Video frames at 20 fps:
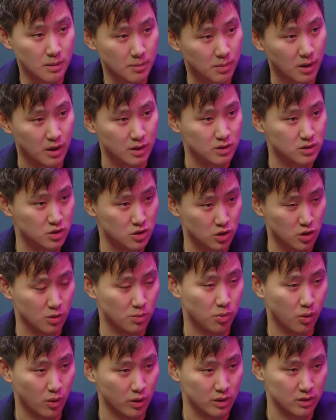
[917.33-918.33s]
But to your
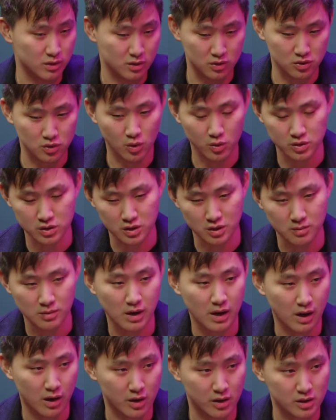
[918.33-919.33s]
point, there's always going to
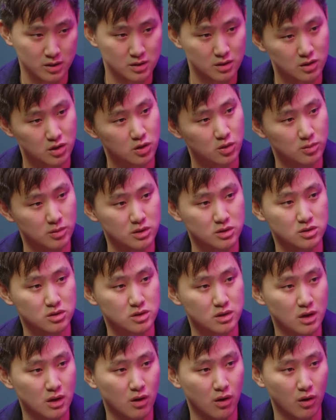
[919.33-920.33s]
be areas that
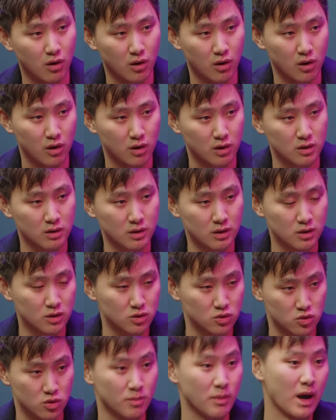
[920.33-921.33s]
humans are
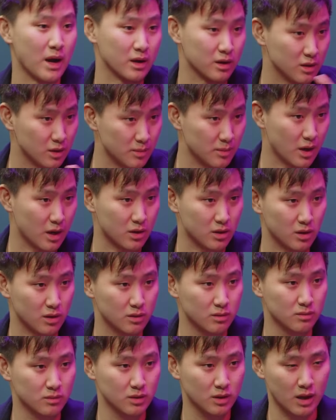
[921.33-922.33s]
dramatically
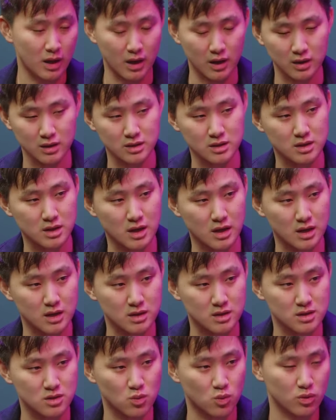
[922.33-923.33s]
better and
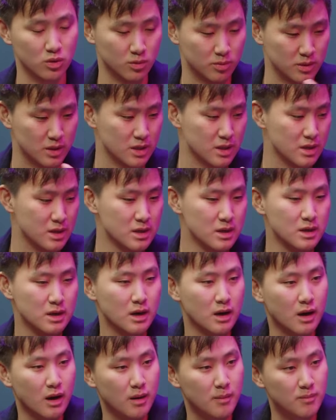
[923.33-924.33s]
and will be
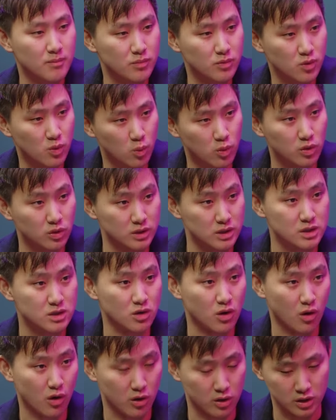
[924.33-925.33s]
um, will need to
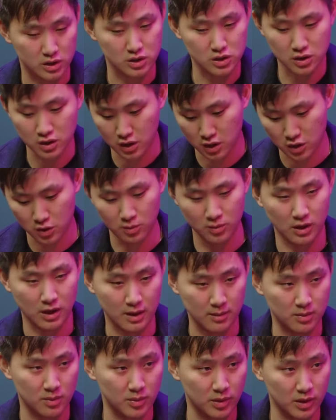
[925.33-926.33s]
harness the human
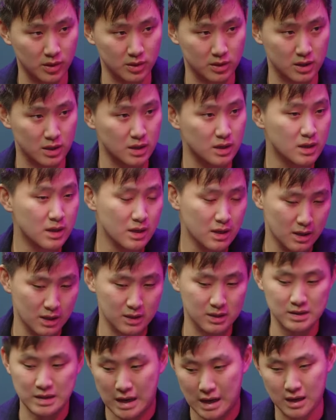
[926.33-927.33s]
capability
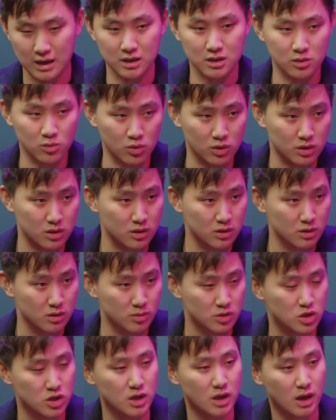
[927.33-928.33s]
in tandem with the
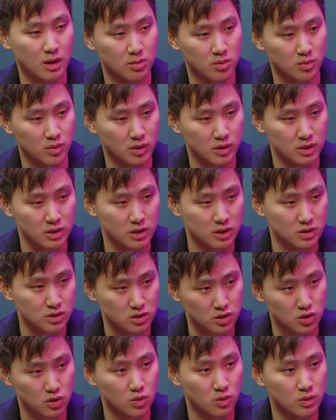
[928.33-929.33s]
machine capability
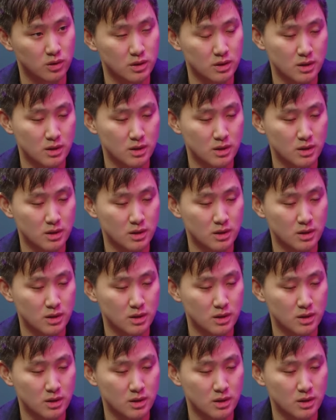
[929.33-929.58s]
to